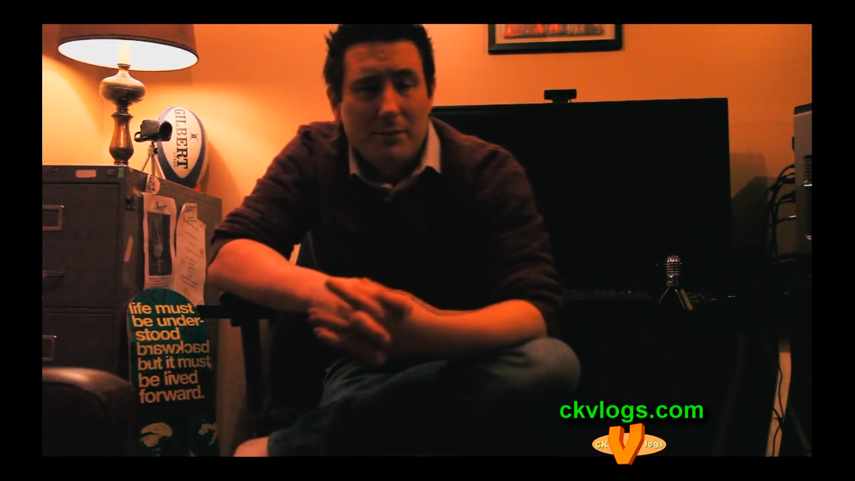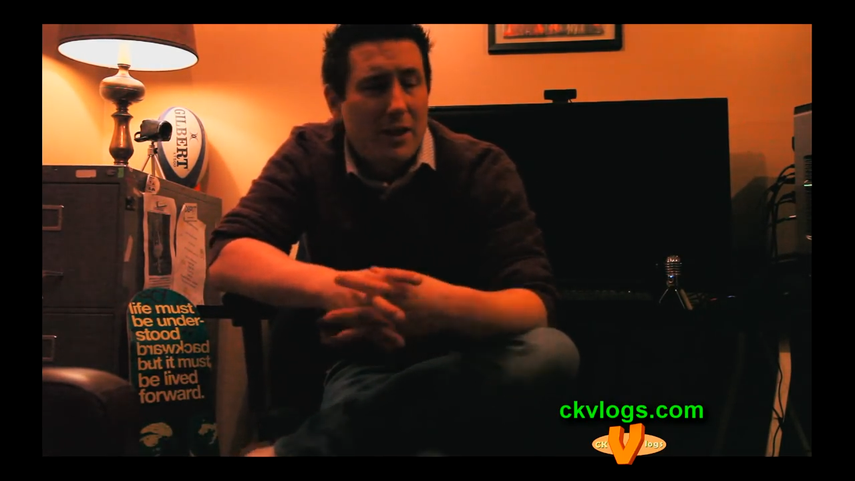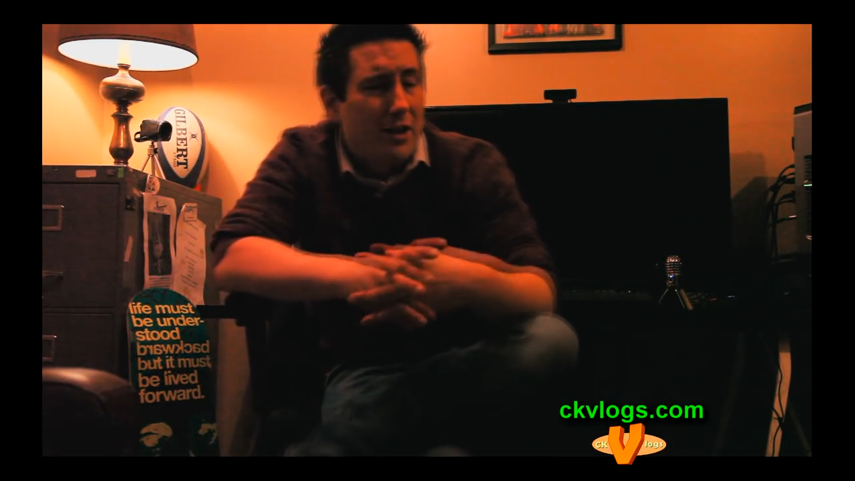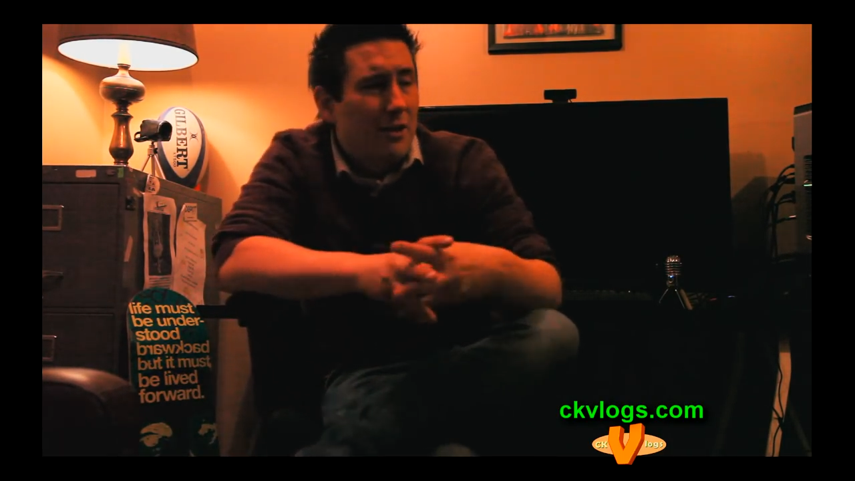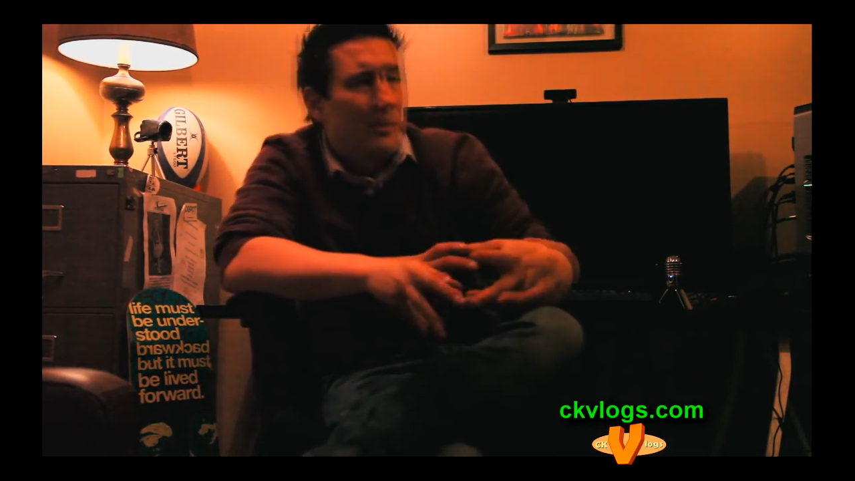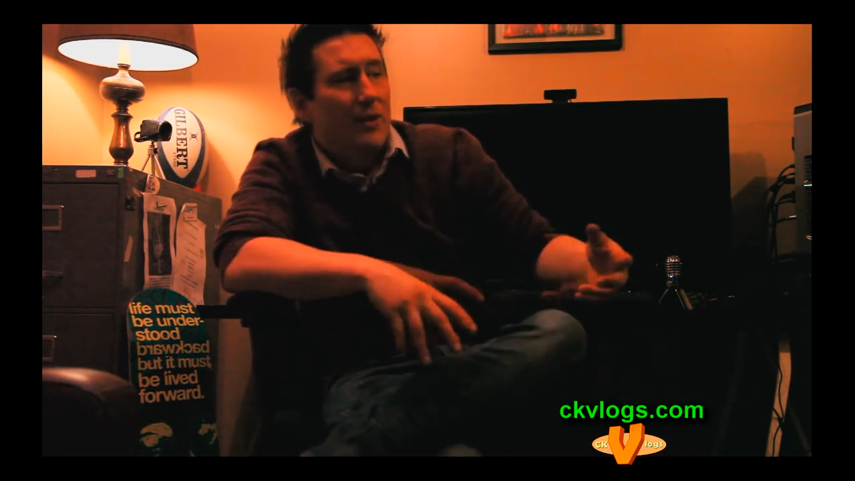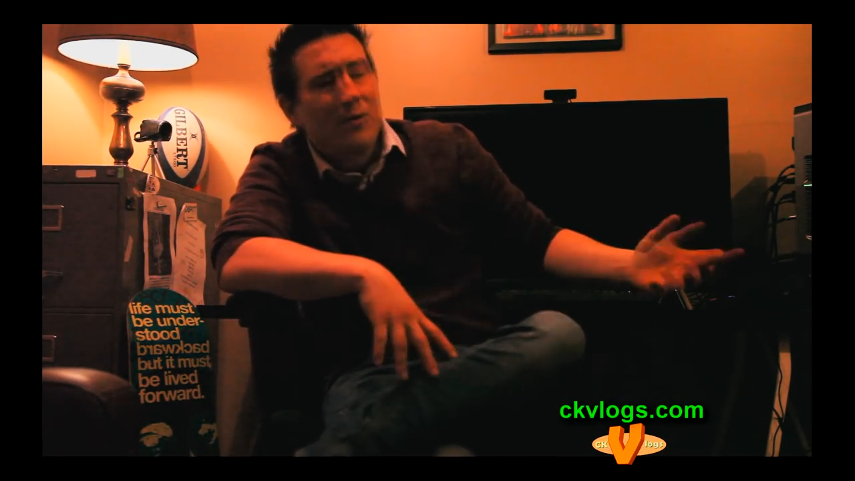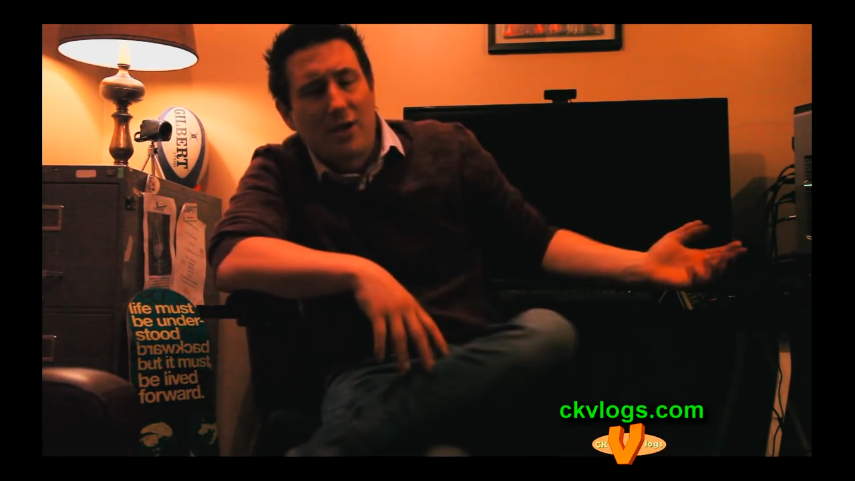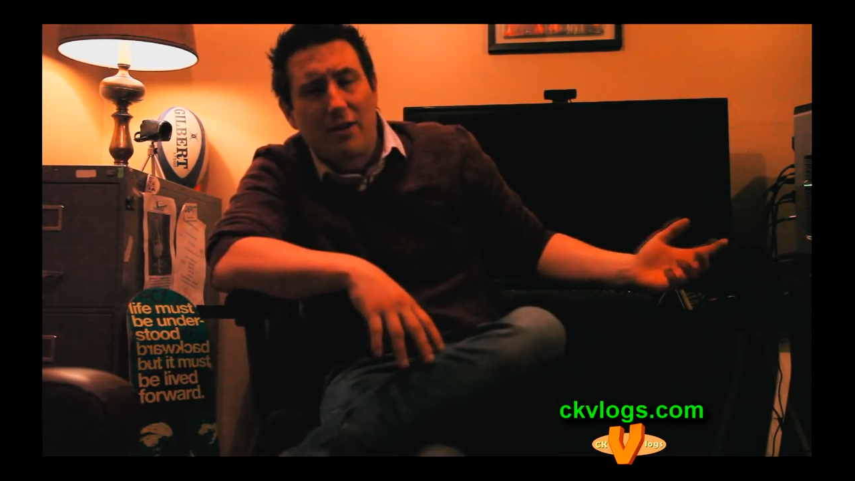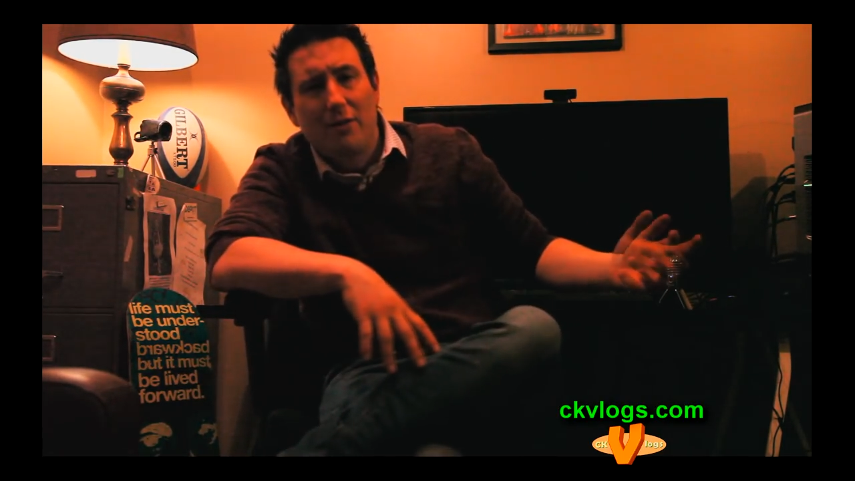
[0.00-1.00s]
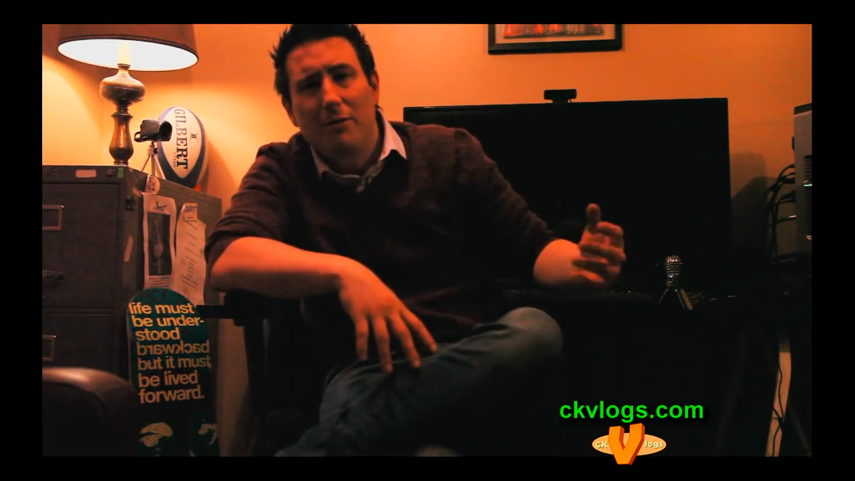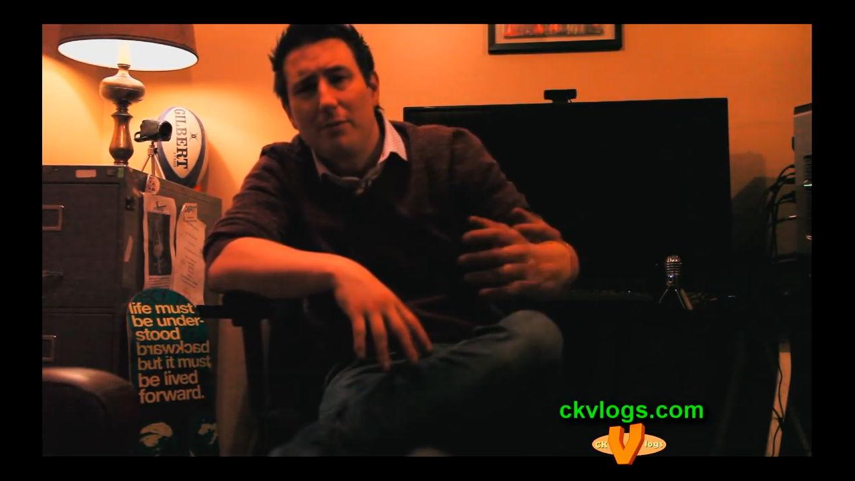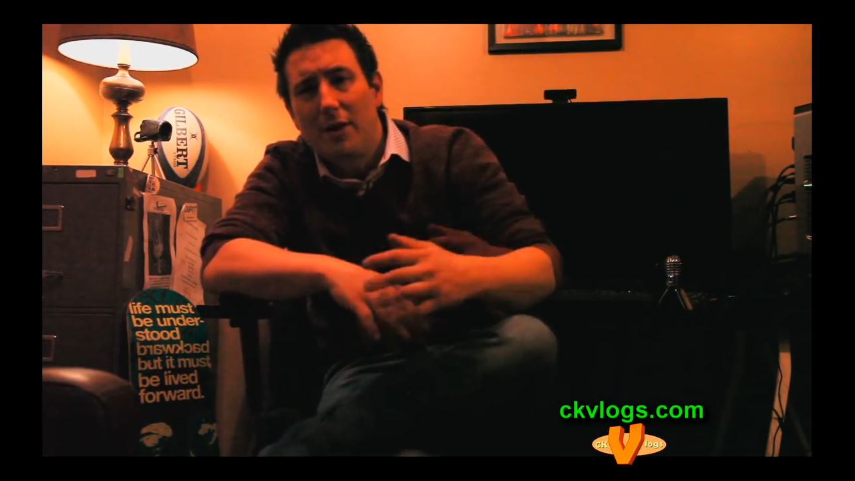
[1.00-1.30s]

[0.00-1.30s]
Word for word: uh, my new channel,